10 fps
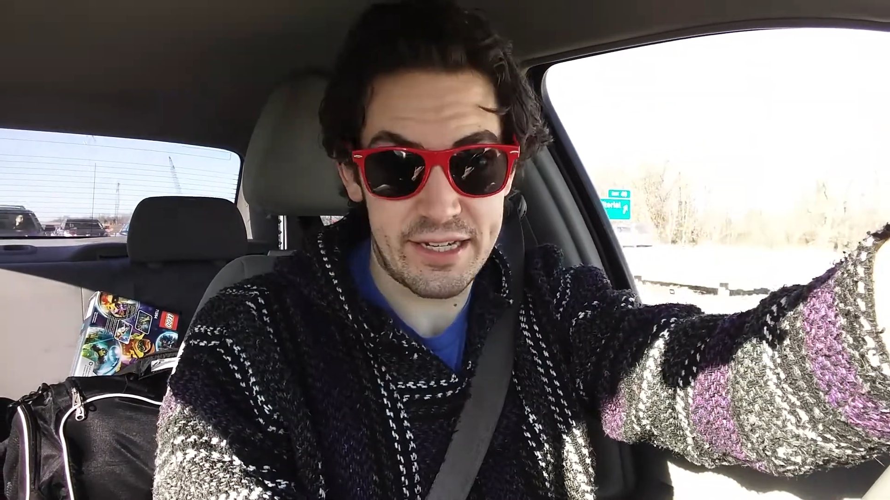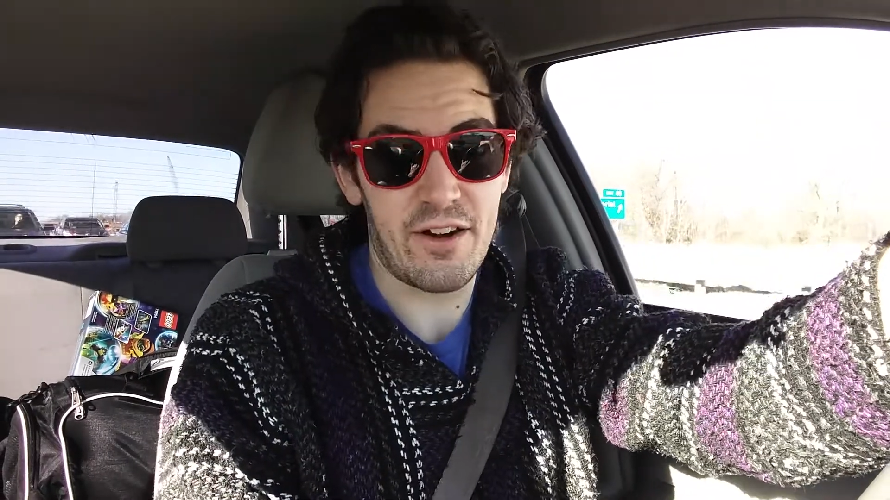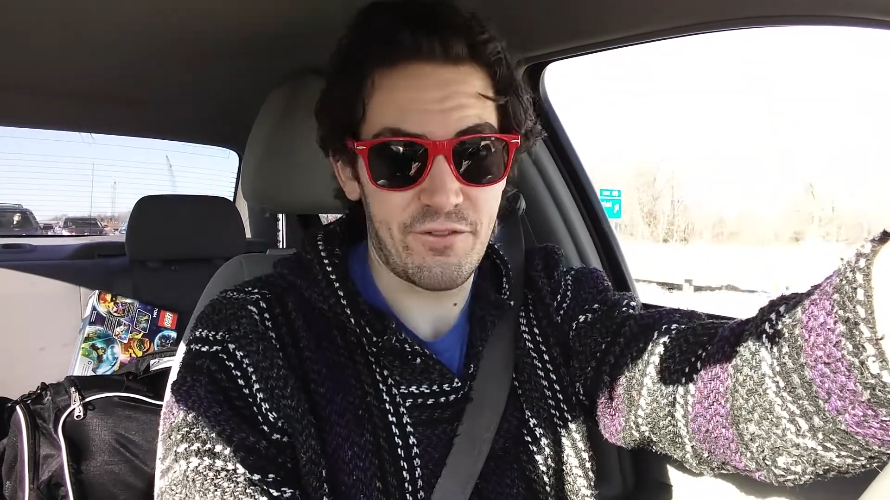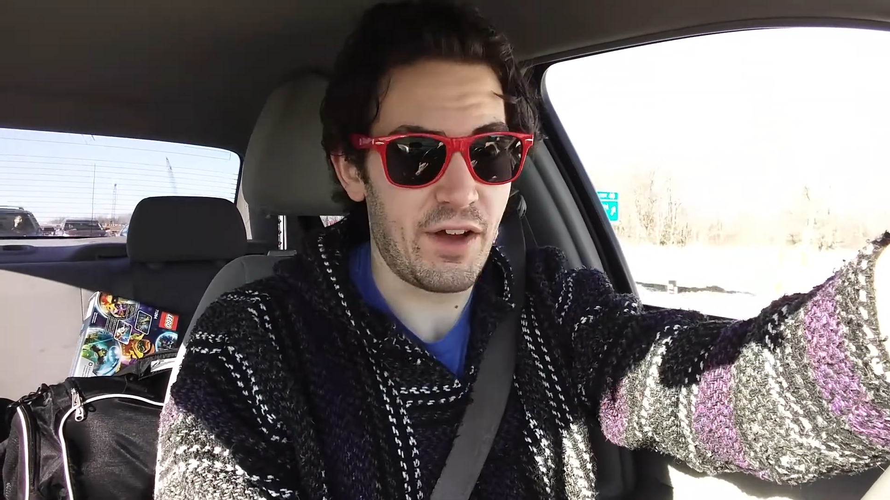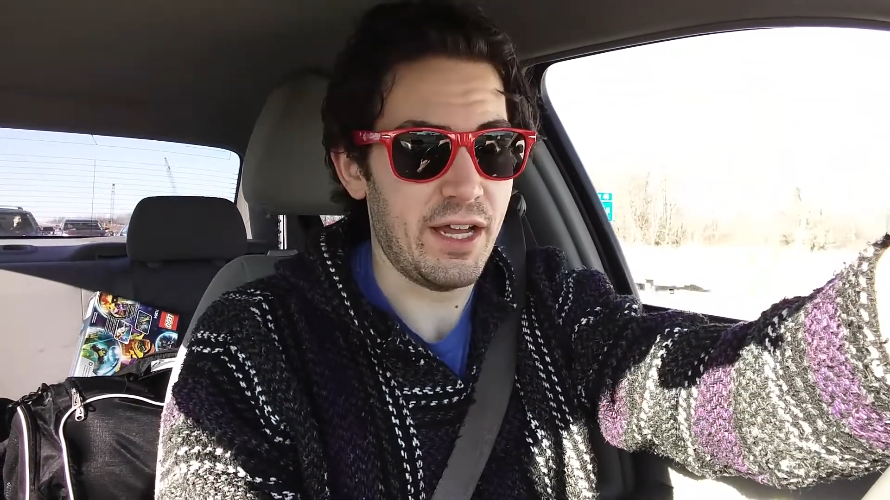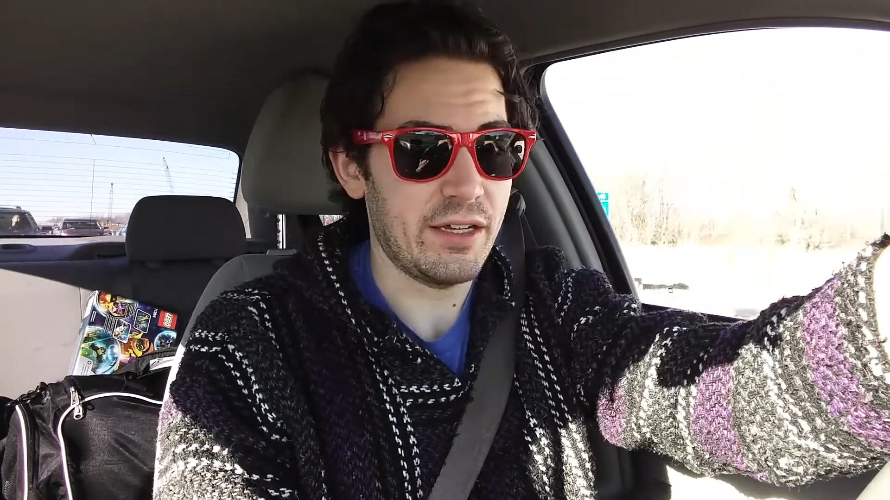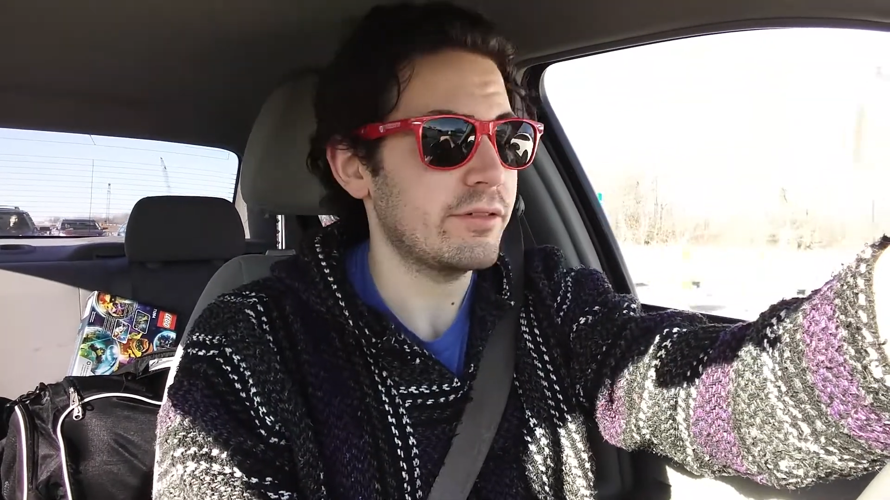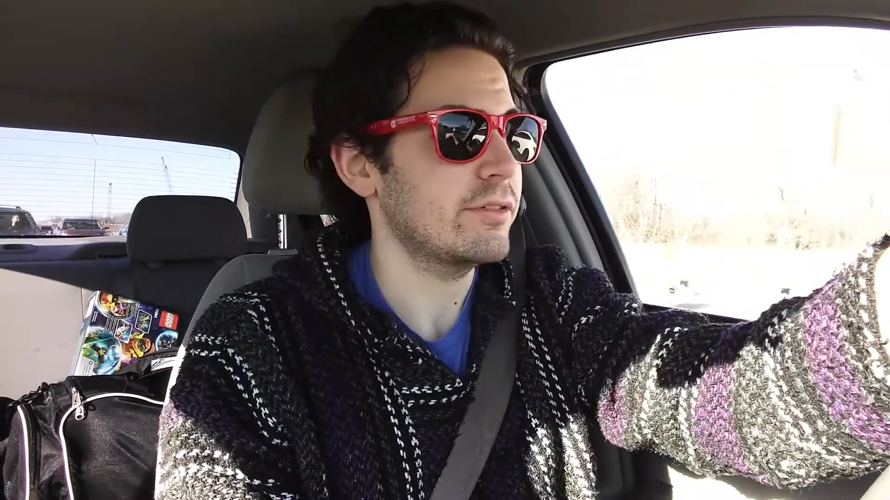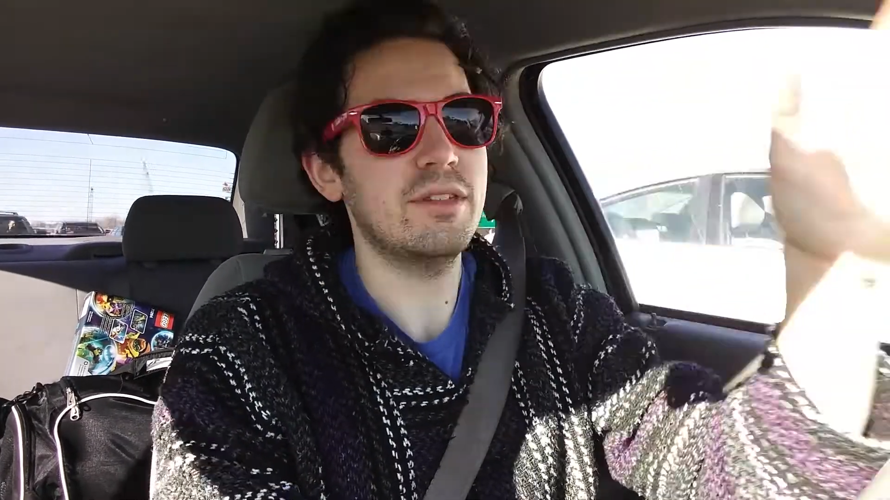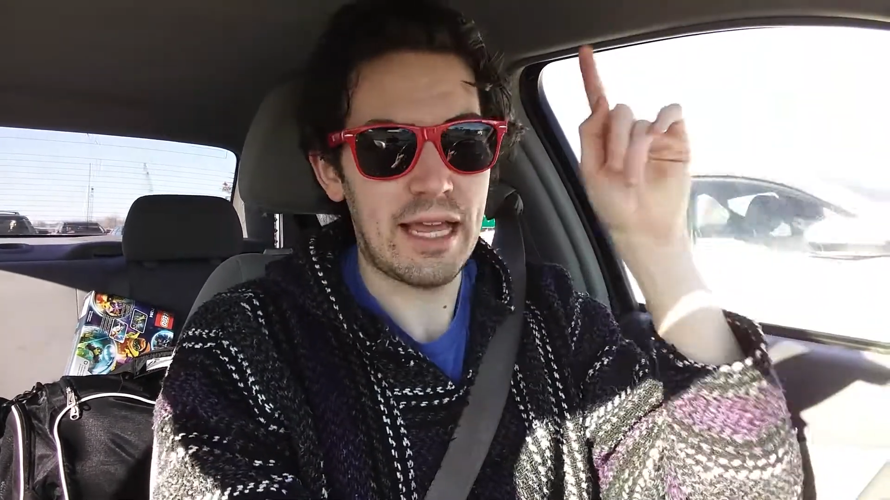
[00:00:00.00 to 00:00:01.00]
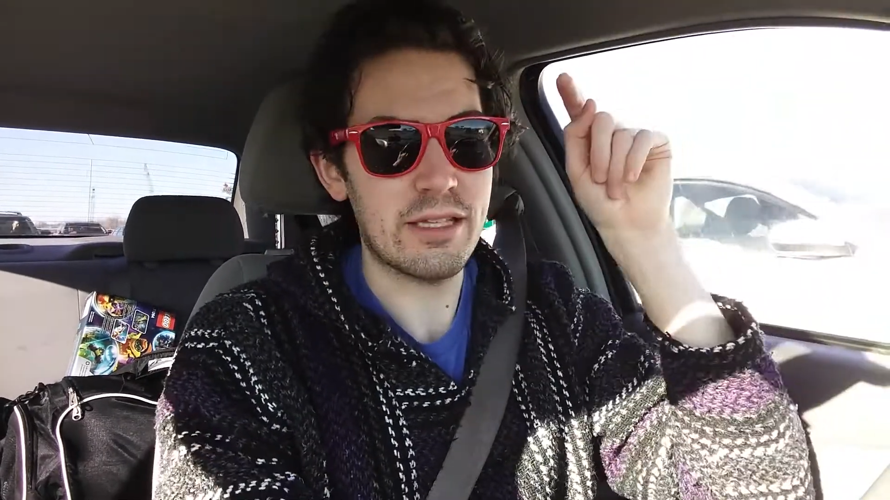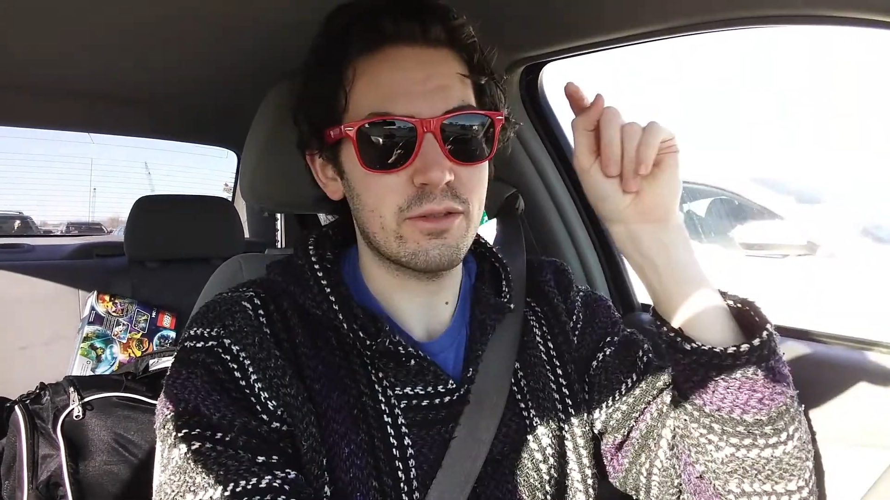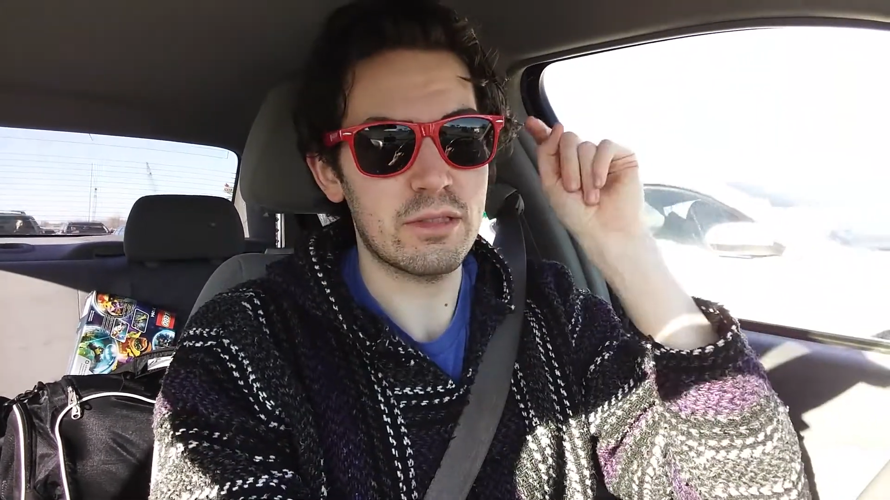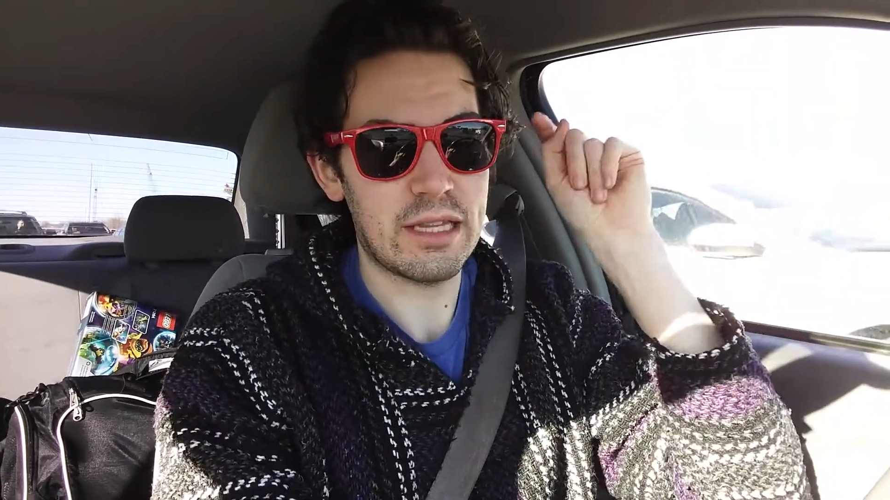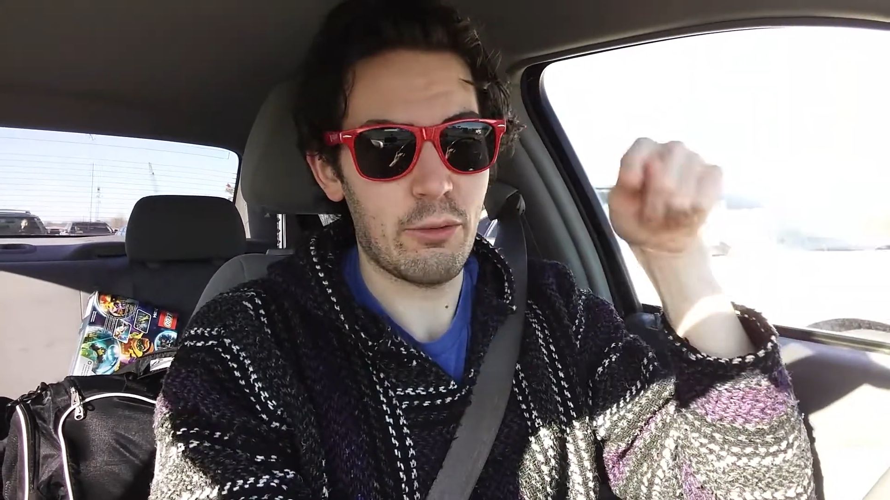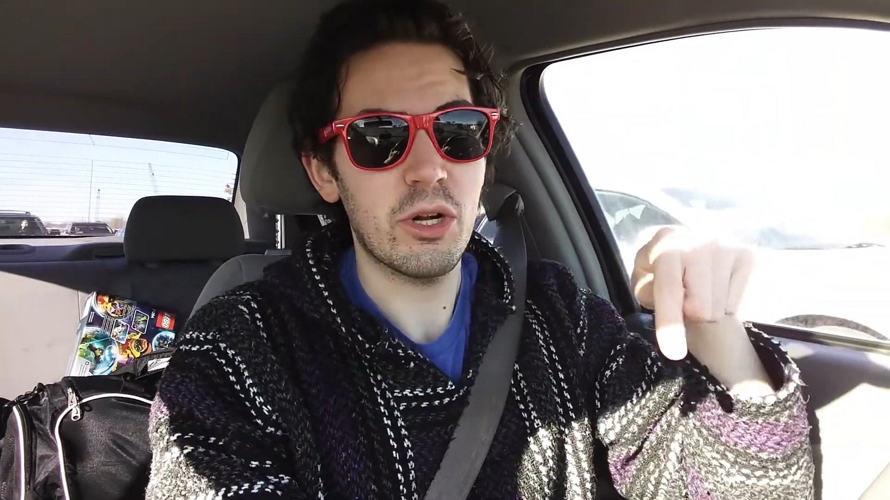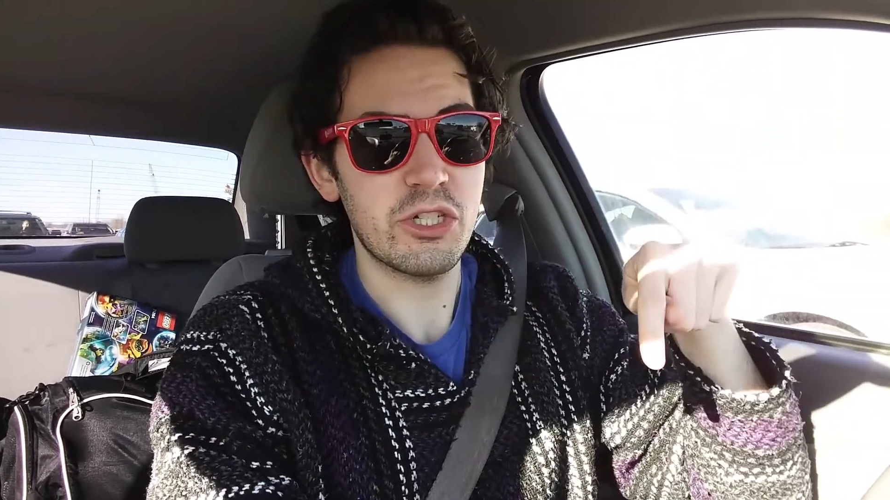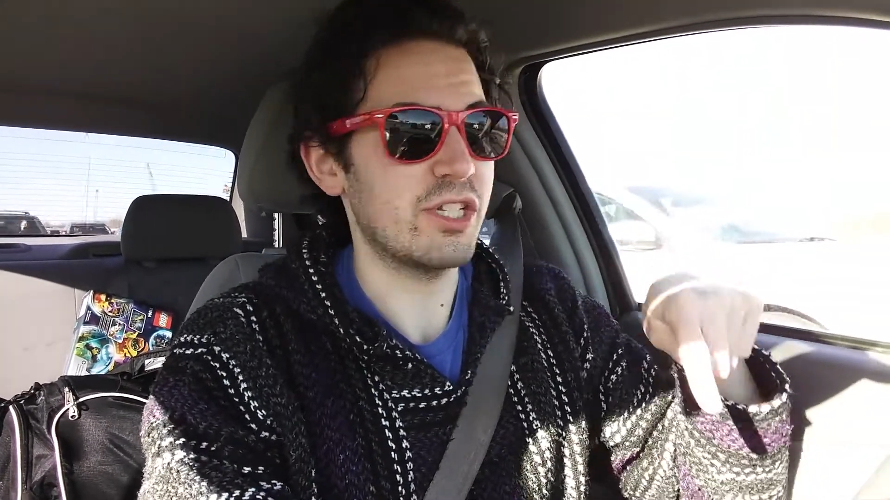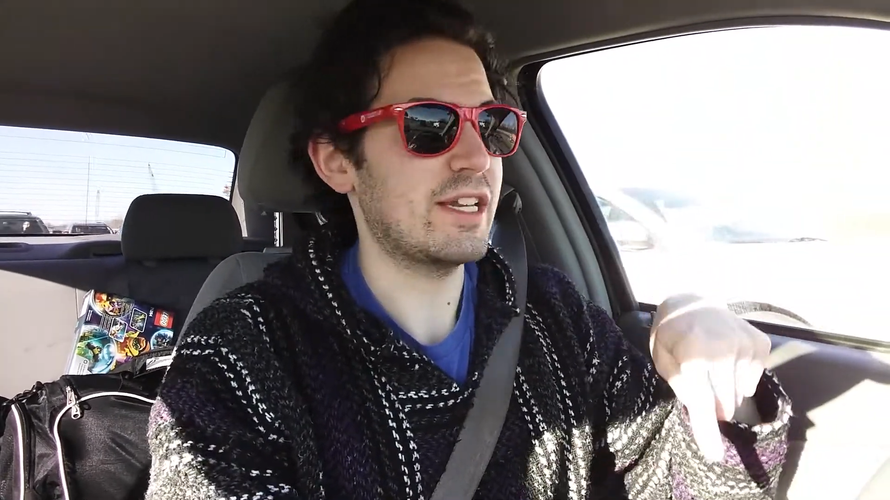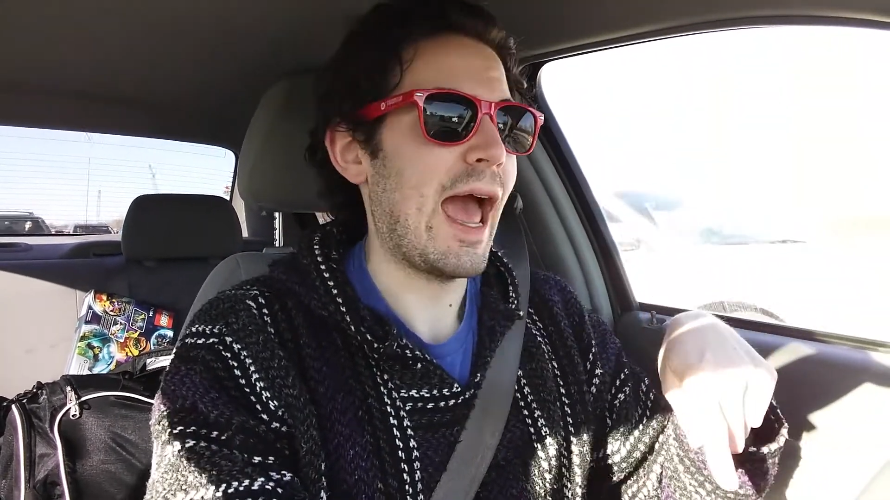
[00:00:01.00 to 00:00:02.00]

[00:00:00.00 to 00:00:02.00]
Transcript: terrifying. That's like what just